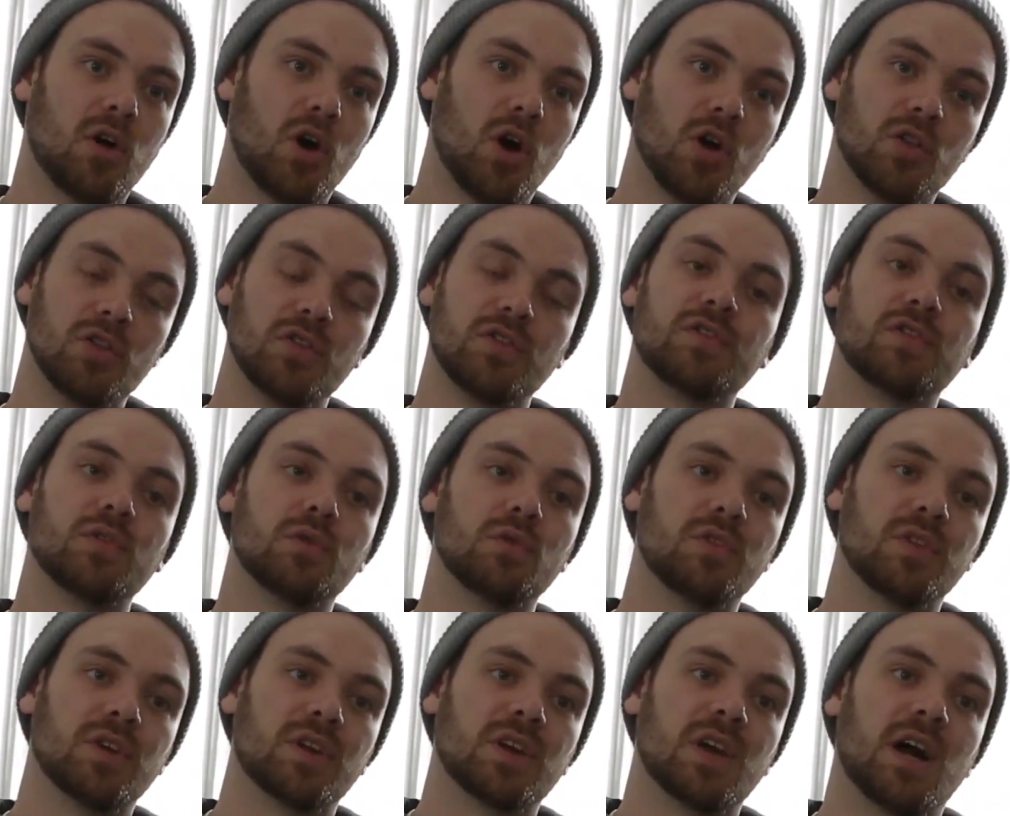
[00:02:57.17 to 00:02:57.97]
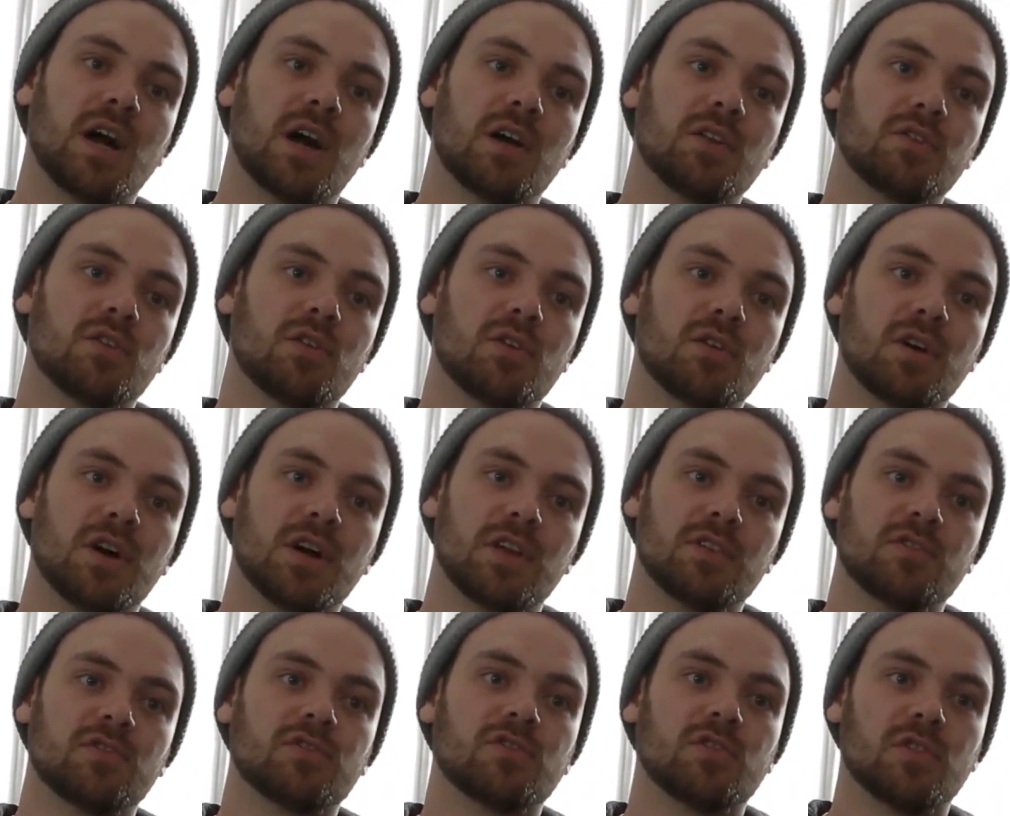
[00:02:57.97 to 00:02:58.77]
onto the car
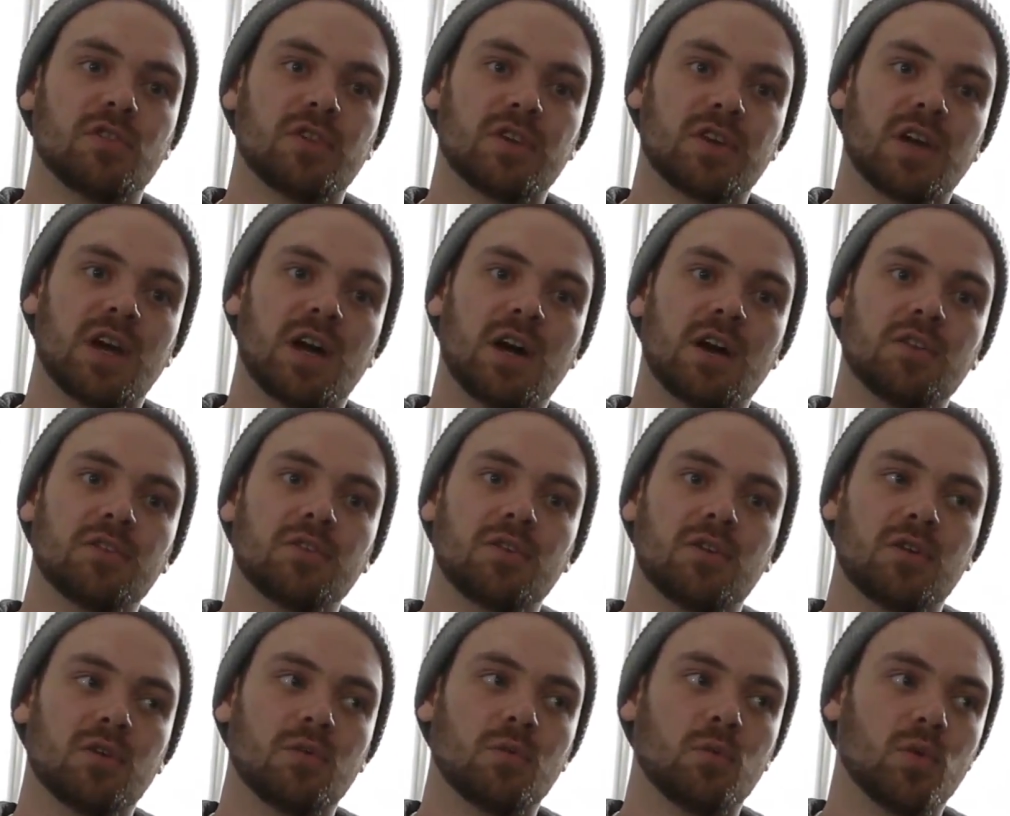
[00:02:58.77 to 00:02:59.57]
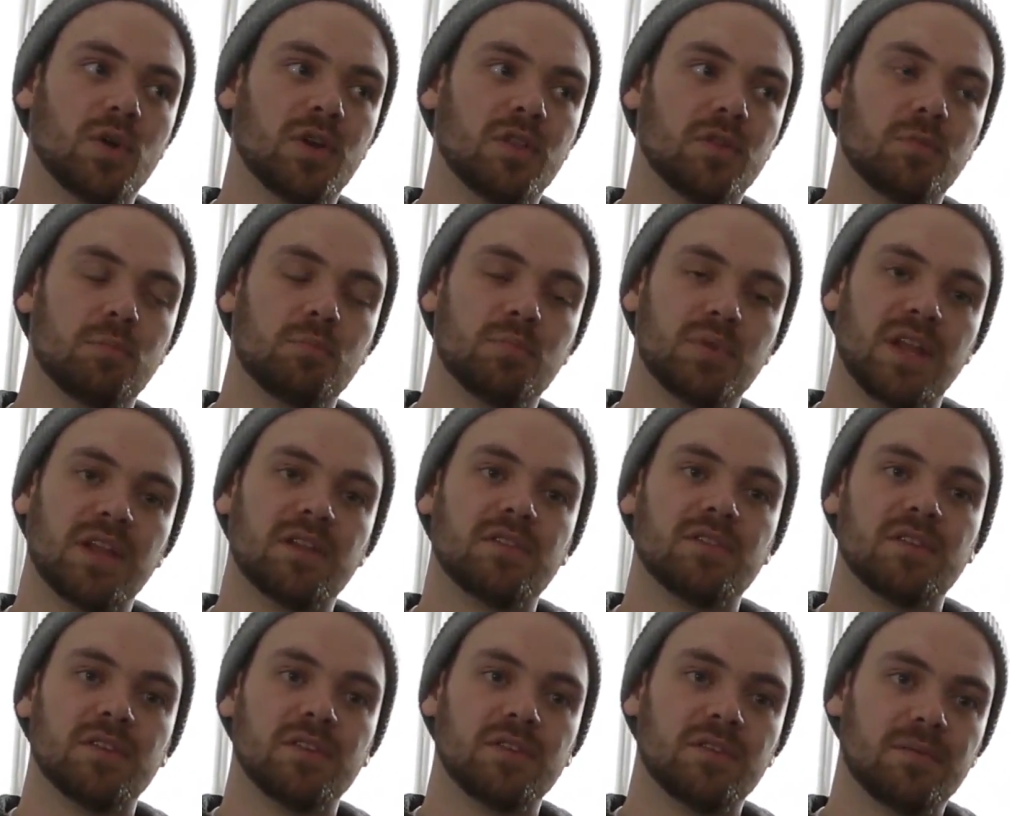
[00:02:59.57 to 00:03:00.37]
door and shut the car door with
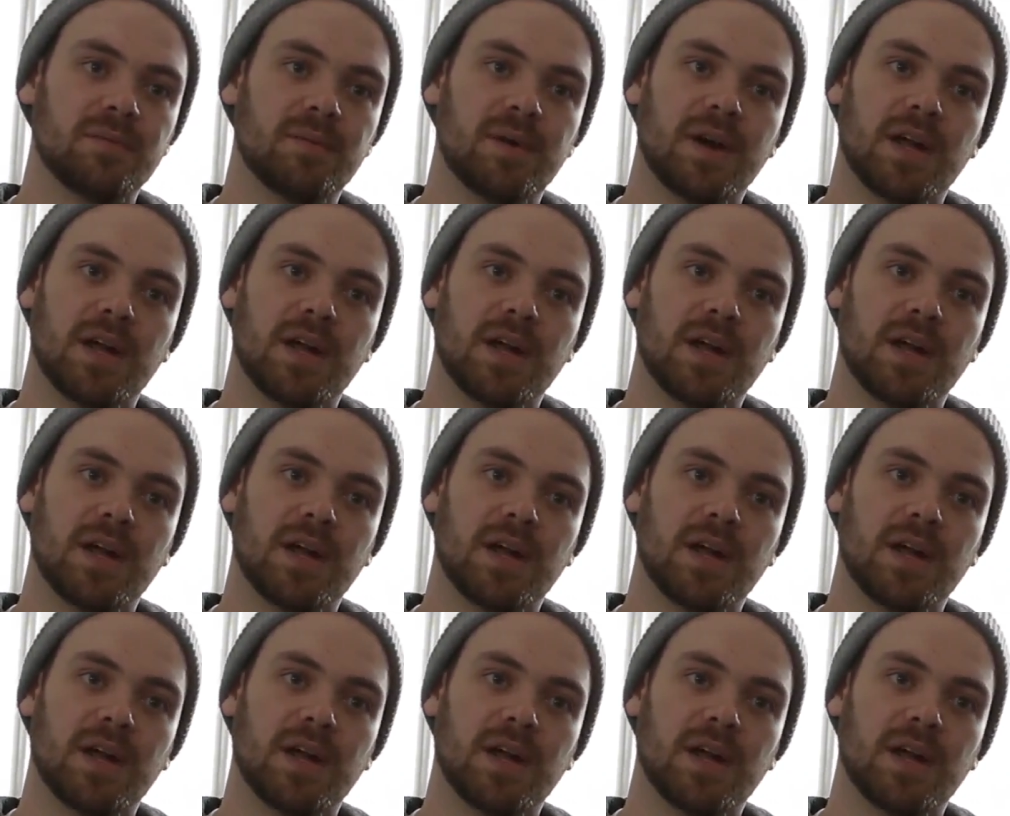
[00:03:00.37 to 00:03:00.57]
blended